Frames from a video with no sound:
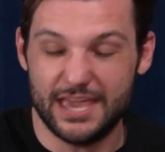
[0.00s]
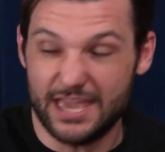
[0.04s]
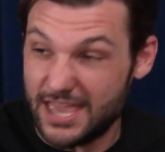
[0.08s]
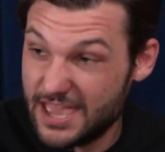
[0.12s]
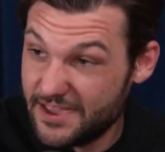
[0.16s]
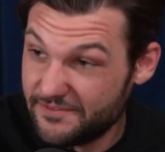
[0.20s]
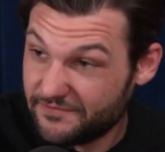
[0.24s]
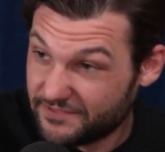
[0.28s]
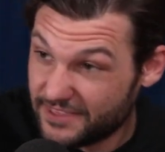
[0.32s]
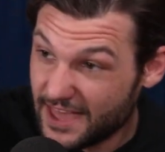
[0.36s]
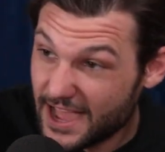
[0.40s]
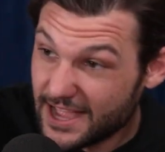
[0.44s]

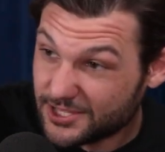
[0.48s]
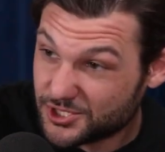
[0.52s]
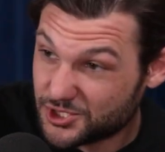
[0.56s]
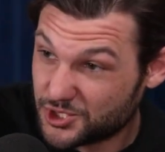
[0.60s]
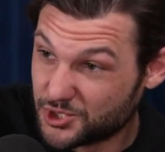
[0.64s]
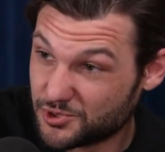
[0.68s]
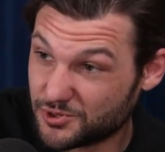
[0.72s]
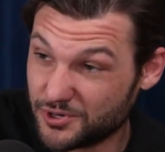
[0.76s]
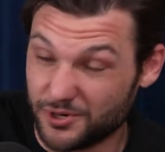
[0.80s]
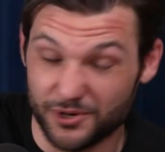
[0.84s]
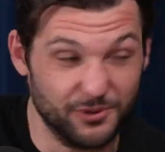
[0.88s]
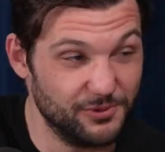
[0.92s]
If that's
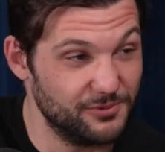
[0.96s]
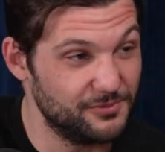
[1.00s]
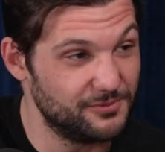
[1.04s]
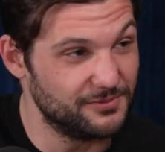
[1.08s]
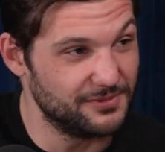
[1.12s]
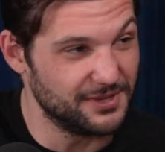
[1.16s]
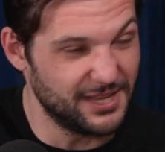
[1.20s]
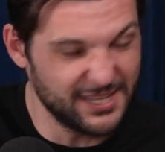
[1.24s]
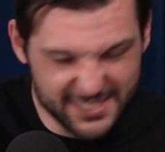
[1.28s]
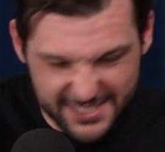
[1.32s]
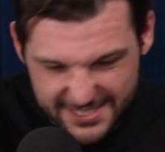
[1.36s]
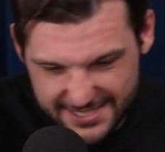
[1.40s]
true,
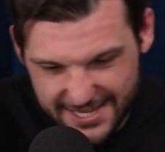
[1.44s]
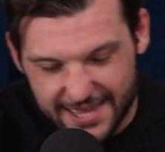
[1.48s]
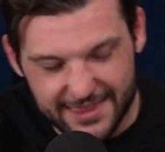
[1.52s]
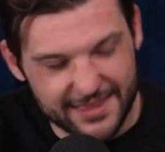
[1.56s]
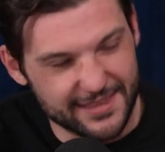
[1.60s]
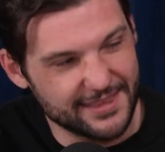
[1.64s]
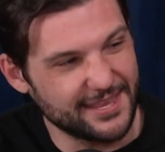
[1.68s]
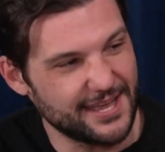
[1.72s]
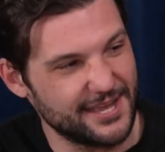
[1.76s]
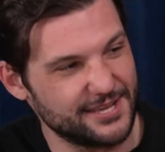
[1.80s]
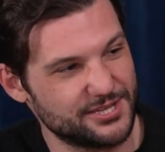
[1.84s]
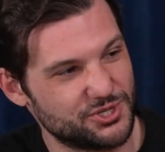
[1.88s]
let's say
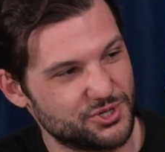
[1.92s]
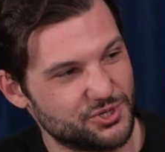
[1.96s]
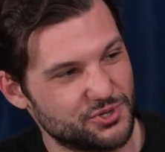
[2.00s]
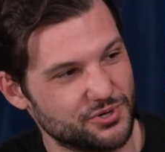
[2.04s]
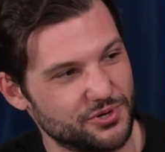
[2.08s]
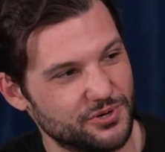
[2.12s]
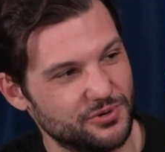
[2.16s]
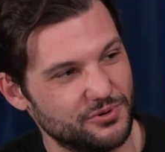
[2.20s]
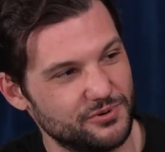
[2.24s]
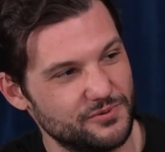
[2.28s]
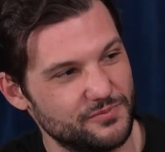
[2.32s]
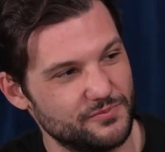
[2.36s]
that that's
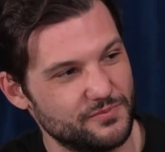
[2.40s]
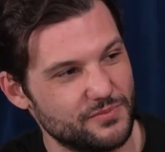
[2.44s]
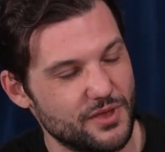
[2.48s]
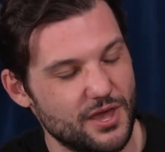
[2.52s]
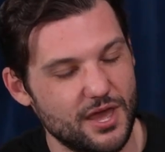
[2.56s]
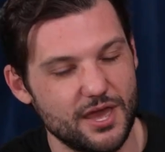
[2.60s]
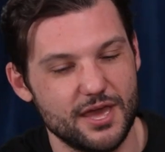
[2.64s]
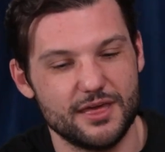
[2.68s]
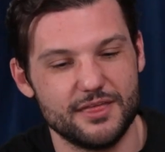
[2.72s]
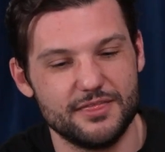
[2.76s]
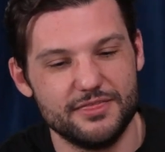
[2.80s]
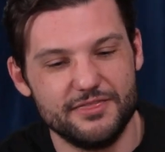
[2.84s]
true,
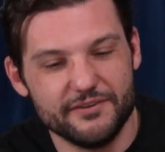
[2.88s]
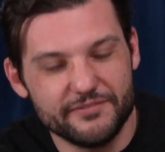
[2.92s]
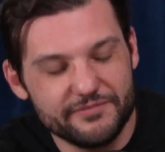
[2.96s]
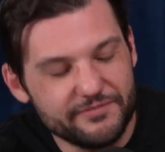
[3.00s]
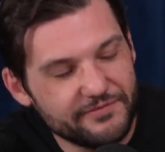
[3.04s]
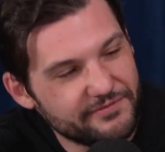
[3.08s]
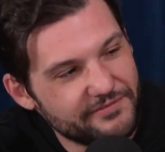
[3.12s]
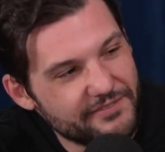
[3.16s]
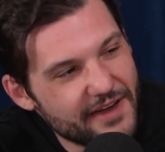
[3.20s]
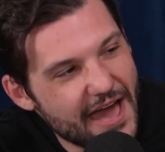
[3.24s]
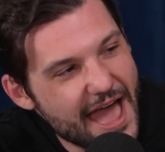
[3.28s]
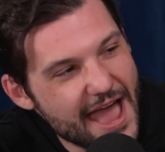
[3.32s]
the
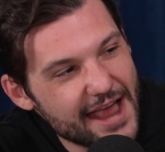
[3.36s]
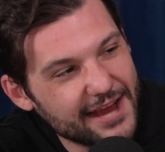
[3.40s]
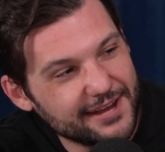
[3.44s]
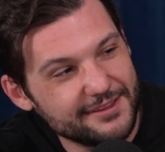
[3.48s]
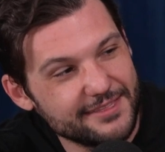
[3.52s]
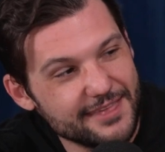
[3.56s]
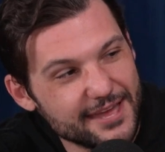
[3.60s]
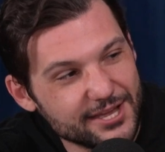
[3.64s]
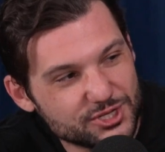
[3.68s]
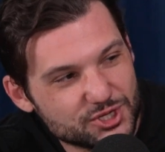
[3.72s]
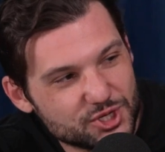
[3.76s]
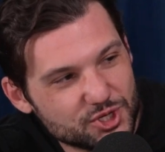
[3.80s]

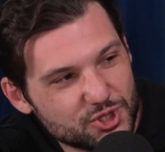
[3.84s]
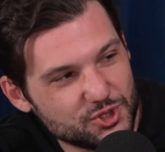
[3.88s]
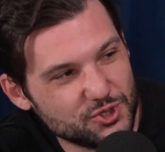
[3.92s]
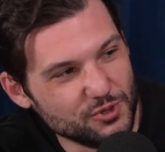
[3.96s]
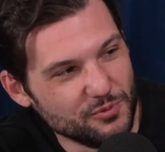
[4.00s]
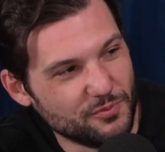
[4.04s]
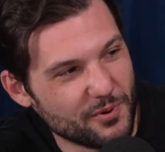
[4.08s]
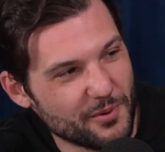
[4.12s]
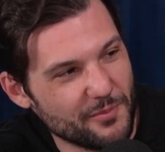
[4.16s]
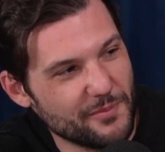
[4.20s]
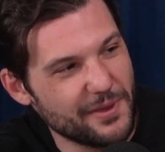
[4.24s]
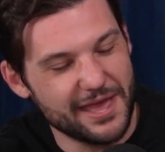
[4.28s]
fact that
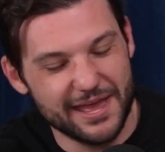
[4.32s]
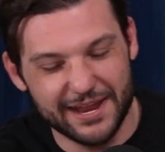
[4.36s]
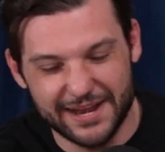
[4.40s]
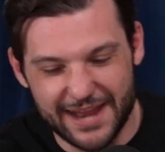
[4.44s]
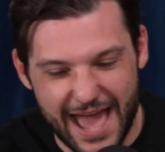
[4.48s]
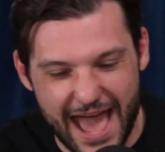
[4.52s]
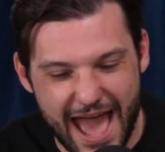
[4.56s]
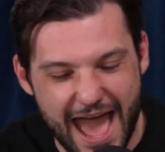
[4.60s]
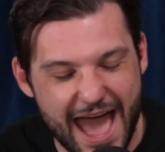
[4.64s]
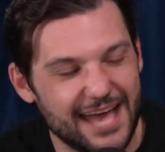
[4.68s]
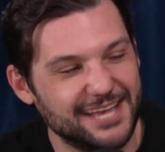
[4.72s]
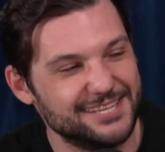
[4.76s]
Superman
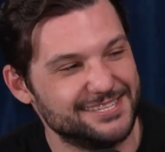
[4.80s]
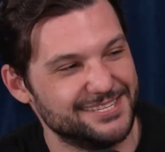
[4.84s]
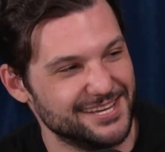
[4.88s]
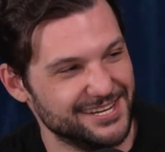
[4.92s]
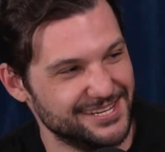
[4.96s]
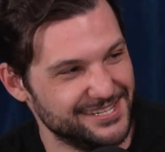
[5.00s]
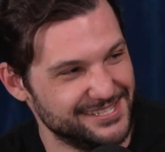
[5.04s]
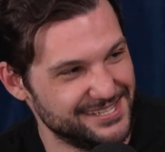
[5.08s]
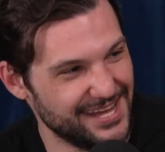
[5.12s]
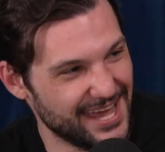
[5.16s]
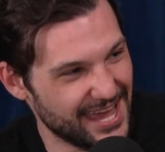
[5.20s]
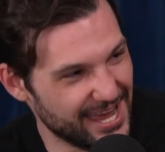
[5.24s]
has a
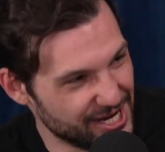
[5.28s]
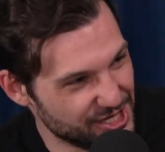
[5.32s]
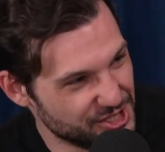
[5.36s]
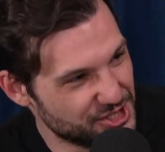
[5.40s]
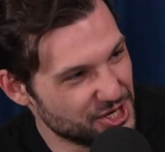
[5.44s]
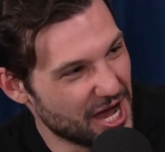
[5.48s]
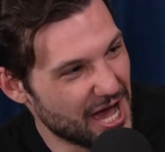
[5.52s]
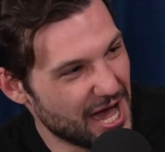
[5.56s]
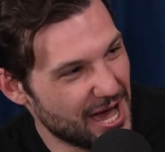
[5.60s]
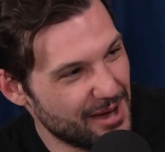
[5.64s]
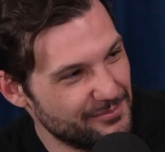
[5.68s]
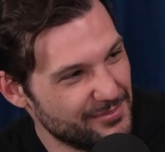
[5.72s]
day
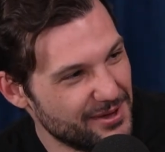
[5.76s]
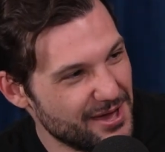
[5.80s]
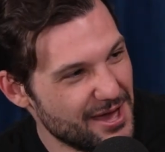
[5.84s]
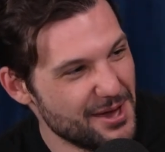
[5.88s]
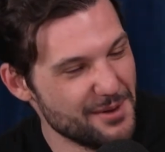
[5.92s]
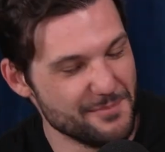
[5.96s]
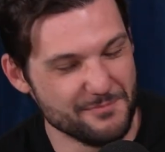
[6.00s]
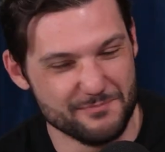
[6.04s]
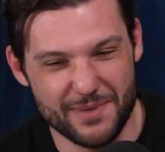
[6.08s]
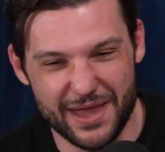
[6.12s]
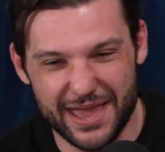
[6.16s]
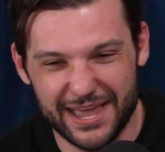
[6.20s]
job
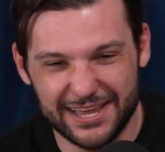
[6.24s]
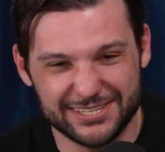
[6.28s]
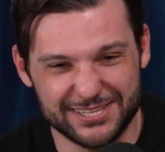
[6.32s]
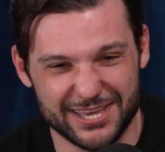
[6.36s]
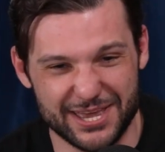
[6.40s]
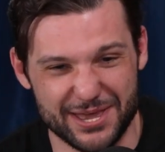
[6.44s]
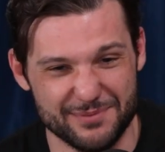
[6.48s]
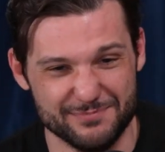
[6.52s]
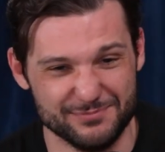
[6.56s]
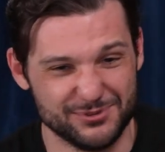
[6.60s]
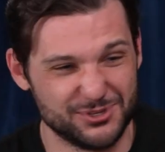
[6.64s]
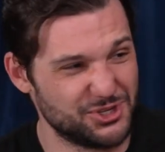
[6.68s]
makes
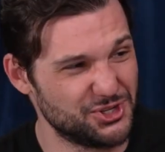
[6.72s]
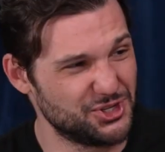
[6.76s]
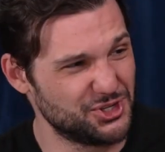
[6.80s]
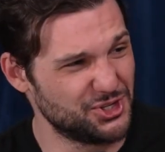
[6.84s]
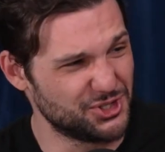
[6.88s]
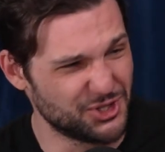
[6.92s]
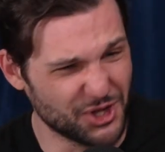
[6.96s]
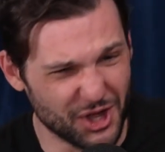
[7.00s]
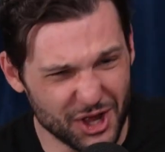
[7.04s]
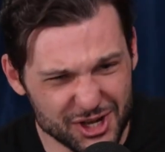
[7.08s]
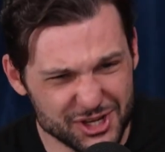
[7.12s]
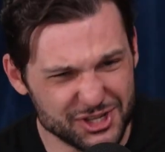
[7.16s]
him
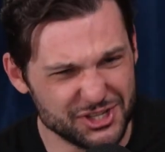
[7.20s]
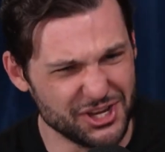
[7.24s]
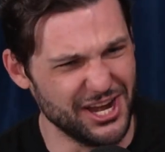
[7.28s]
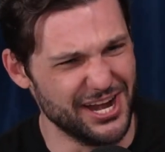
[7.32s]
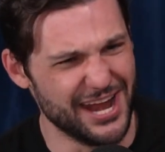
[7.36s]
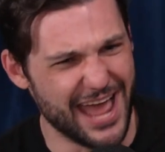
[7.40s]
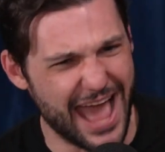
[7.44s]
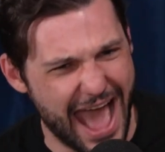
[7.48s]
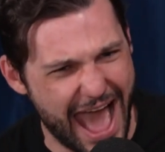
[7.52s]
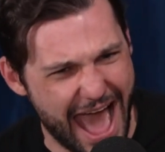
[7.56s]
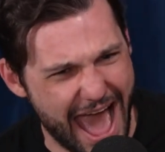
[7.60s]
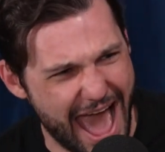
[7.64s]
such
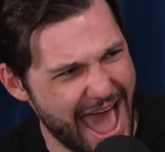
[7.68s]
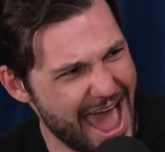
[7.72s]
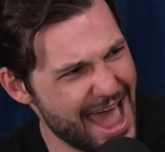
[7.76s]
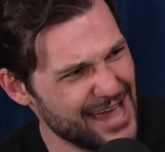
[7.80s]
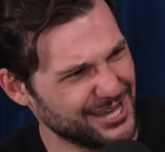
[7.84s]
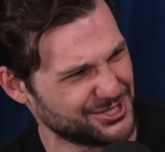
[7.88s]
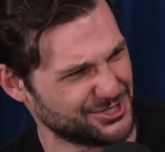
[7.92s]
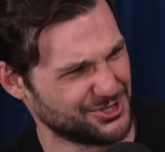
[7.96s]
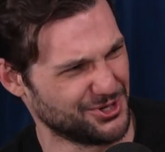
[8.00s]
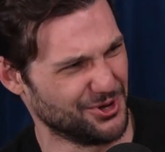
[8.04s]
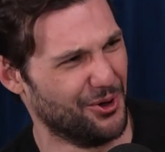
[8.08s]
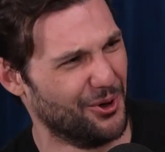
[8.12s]
an
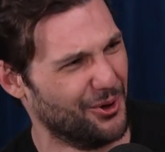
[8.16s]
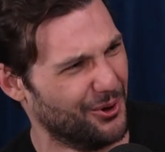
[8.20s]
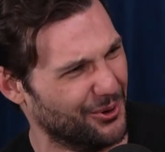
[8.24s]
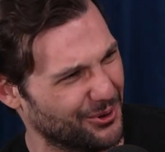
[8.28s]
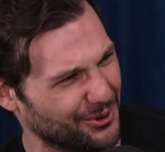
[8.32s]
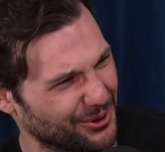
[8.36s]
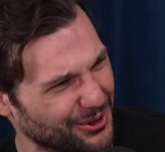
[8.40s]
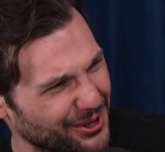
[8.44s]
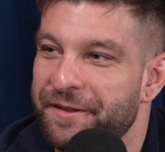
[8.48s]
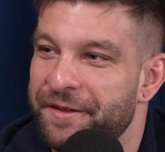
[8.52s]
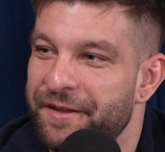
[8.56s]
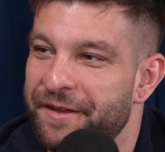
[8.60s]

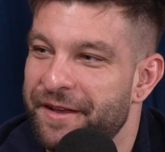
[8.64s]
asshole.